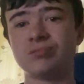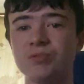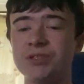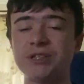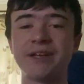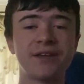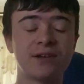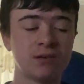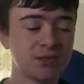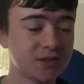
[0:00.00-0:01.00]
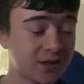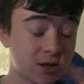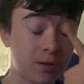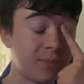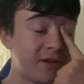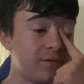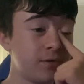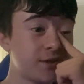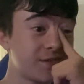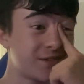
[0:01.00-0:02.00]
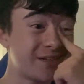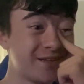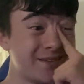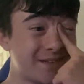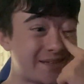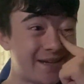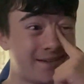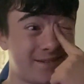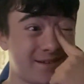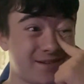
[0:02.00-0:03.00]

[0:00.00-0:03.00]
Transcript: Ridiculous. I can't believe we conceded in the